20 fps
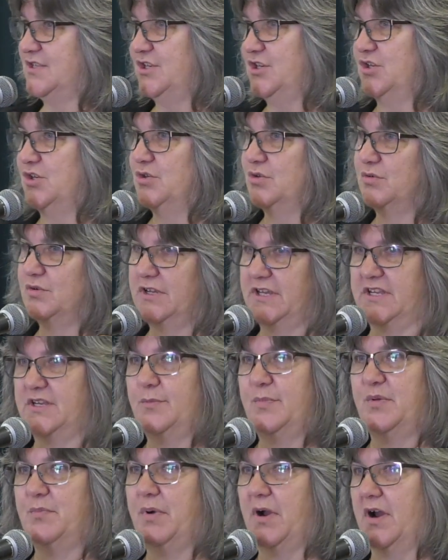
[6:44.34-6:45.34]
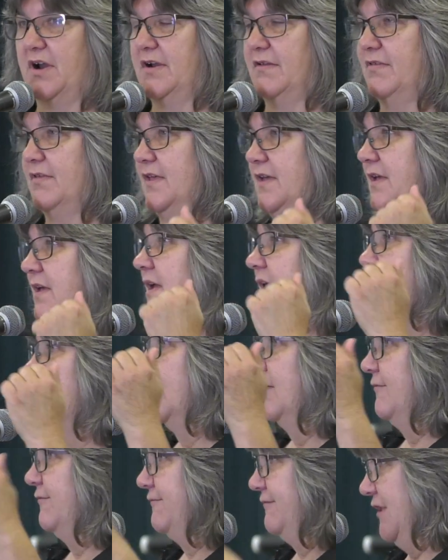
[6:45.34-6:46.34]
you need to be part of the
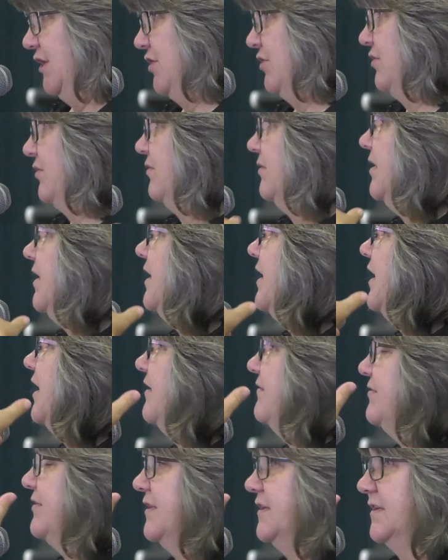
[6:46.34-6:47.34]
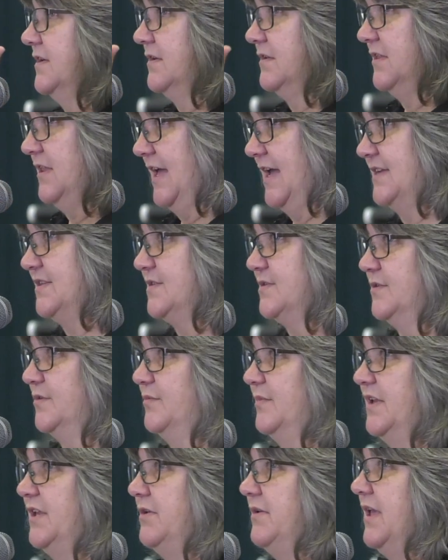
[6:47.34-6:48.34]
flow of the
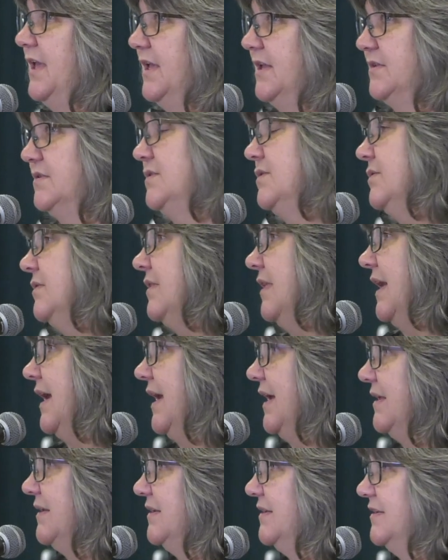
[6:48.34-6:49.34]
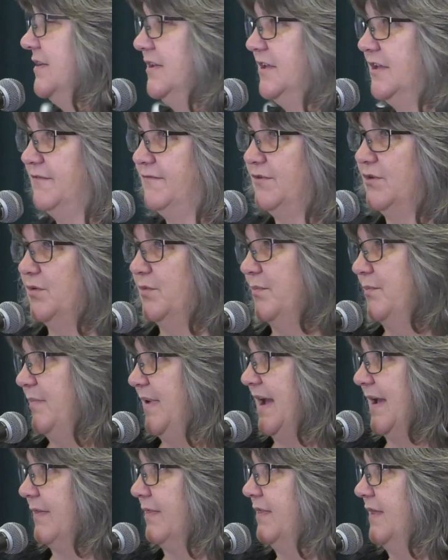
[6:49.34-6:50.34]
classroom, and you can't do that if you're
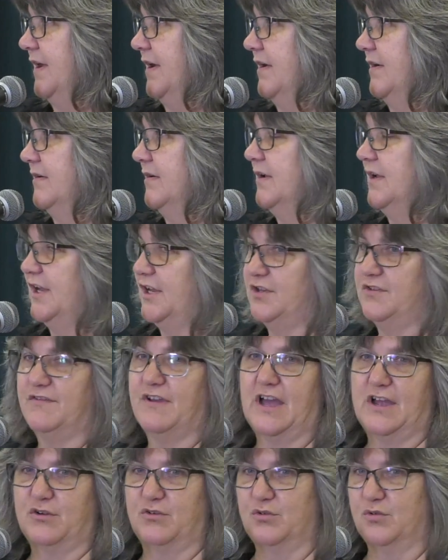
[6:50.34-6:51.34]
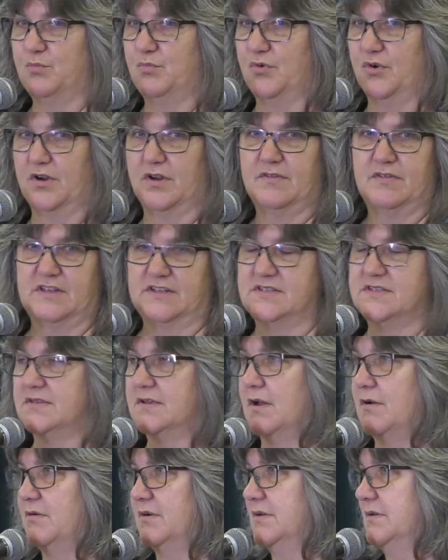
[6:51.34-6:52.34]
back there and you've got group work that's
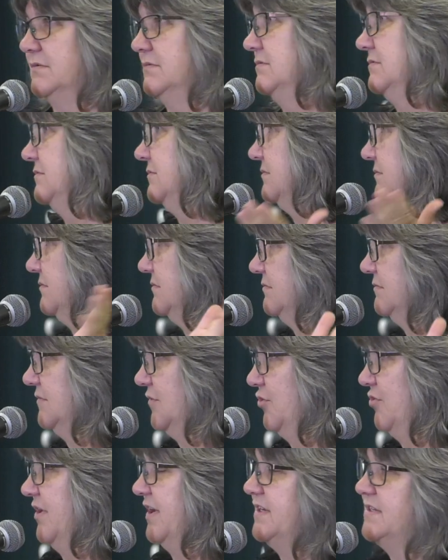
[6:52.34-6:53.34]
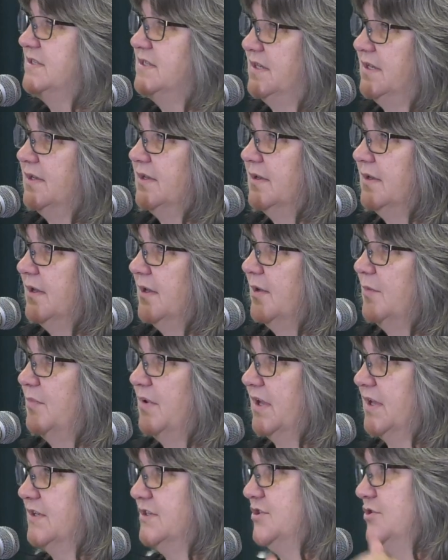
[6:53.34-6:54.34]
going crazy
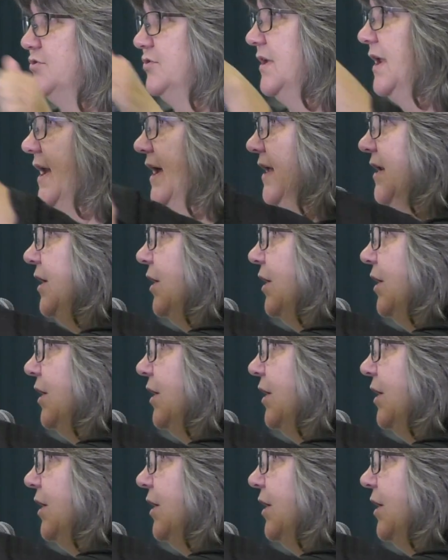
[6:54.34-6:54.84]
because you're not